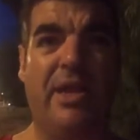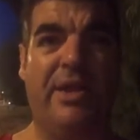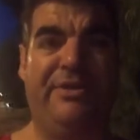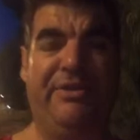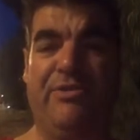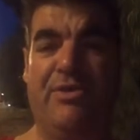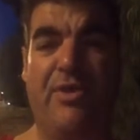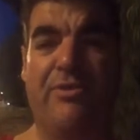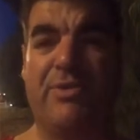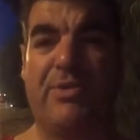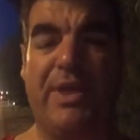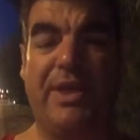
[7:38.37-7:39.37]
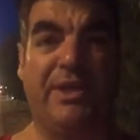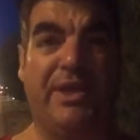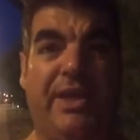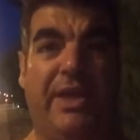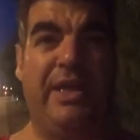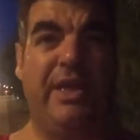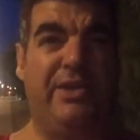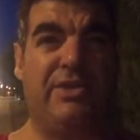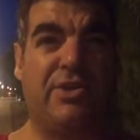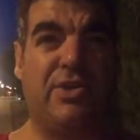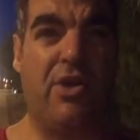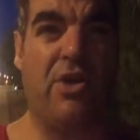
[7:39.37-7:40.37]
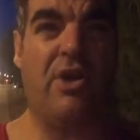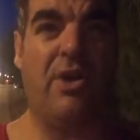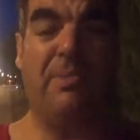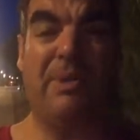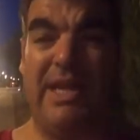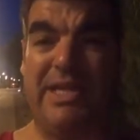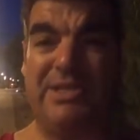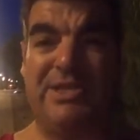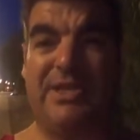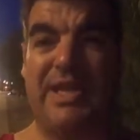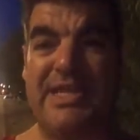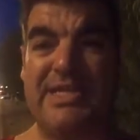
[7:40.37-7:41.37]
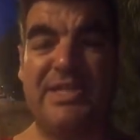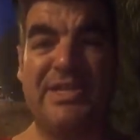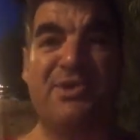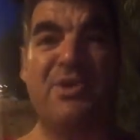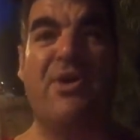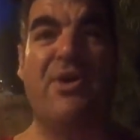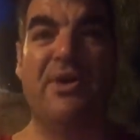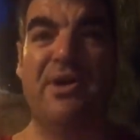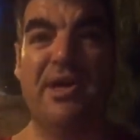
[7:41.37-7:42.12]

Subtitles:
It dissolves quickly. It's got a pleasant taste. It's not